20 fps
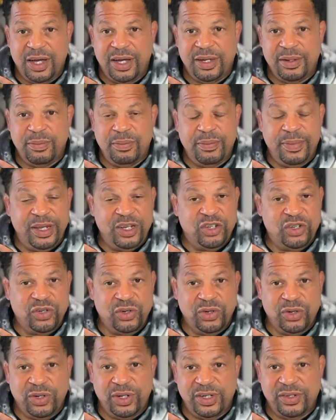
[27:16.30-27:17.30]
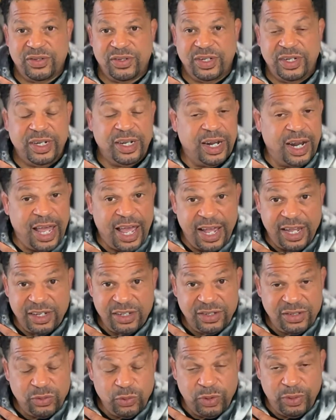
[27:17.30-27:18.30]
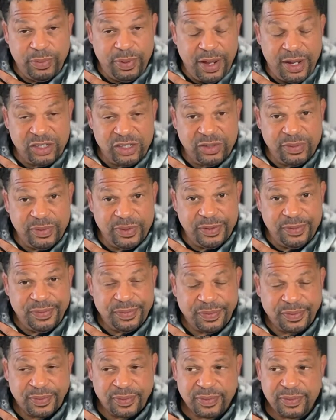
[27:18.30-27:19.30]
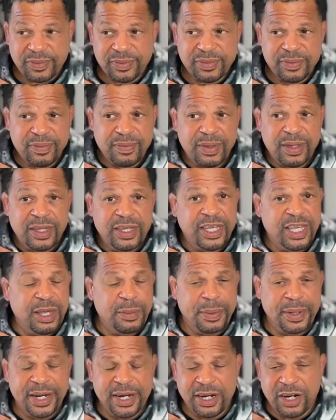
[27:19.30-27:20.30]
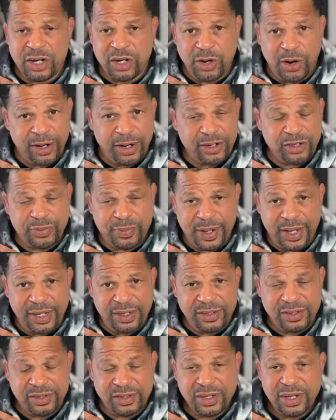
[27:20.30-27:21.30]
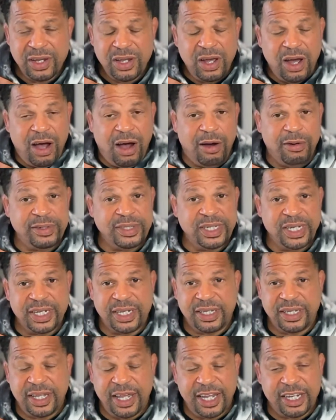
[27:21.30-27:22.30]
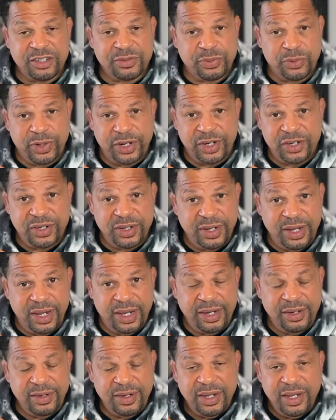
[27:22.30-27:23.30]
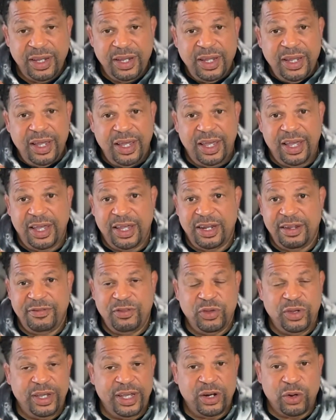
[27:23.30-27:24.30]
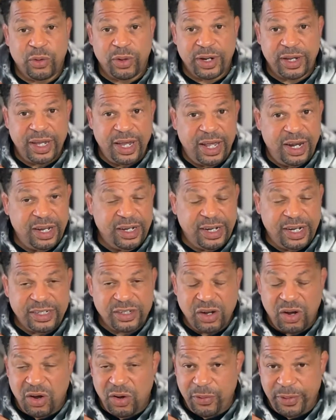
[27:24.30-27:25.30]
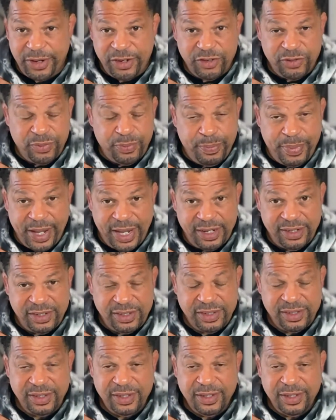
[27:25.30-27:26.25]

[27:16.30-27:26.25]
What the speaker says: Make sure it's in glass when possible. Keep it in a dark space. Always look at the expiration date. And if you can get organic, that's always best.